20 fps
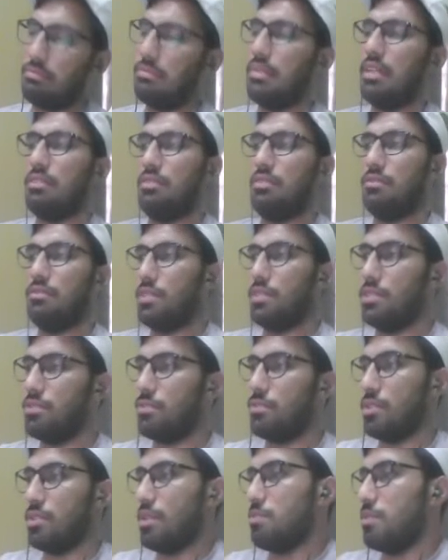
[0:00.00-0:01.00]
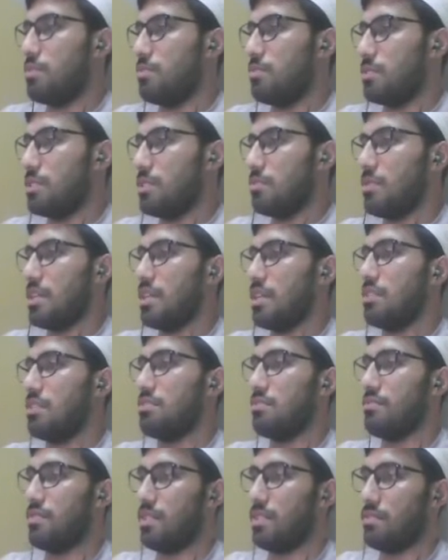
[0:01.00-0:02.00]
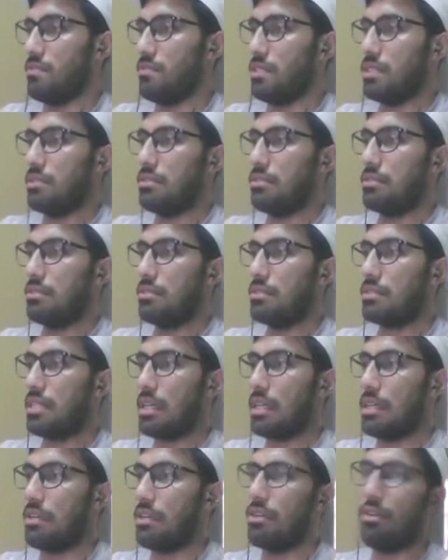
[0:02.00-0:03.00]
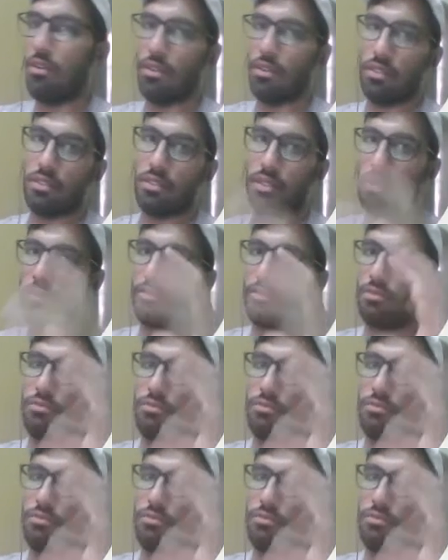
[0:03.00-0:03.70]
either we need to come up with a mechanism where we scale all the things